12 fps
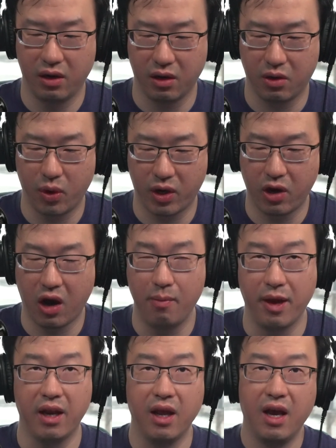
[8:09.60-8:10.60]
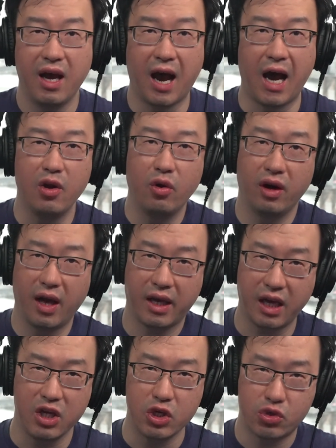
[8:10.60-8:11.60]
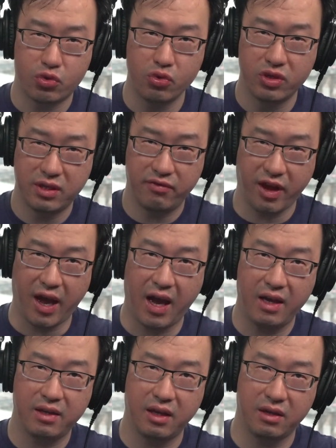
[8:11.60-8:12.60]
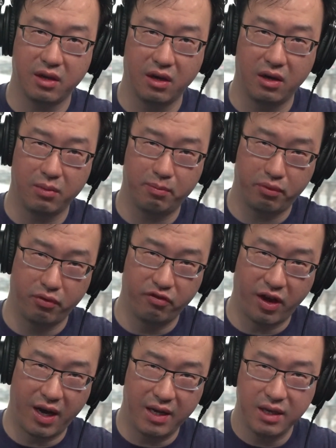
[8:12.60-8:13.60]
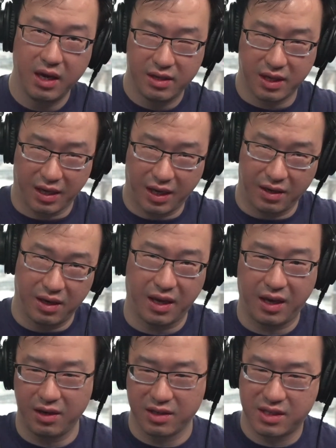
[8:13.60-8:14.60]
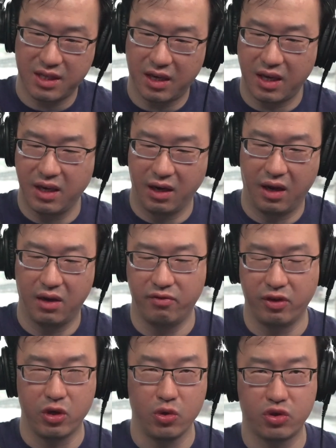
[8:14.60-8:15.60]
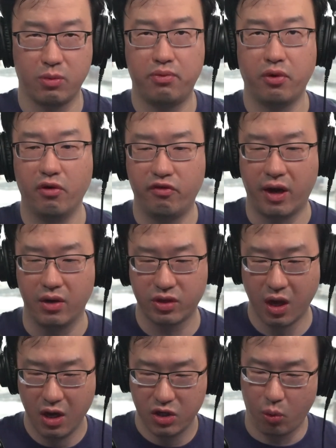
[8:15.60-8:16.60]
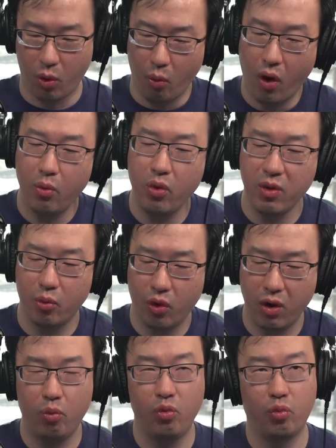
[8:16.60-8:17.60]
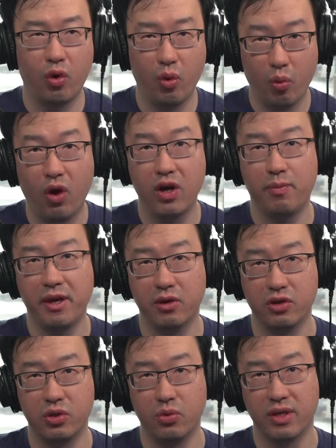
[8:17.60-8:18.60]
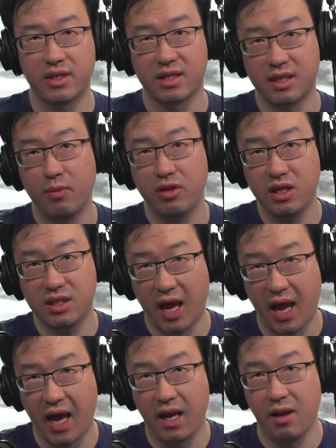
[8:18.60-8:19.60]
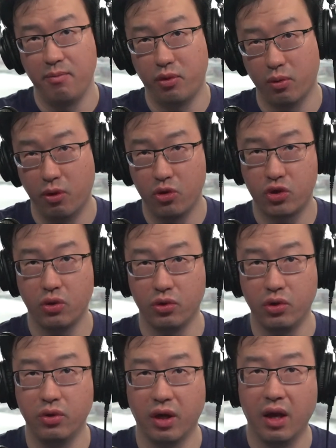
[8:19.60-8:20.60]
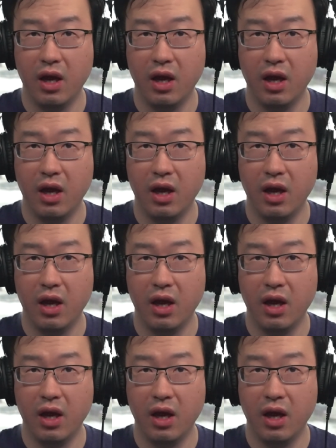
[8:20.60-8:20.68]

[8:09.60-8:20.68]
quick comment. I don't like intrusive ad that provide like kind of suck in a lot of user profiles. So what we want to be able to do is that some of these ad and promotional unit